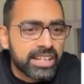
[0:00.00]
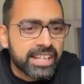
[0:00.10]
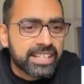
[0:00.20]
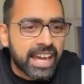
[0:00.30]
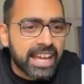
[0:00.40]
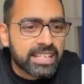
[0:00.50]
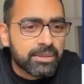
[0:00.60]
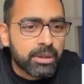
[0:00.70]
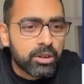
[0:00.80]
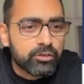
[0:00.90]
It has
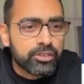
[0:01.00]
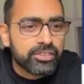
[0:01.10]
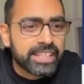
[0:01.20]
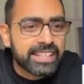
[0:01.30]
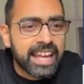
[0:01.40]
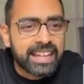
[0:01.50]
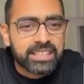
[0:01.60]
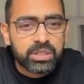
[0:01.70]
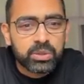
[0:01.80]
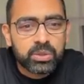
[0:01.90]
about 15 lakh
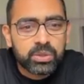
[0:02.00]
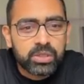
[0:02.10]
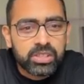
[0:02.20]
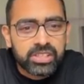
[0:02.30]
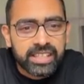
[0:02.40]
schools,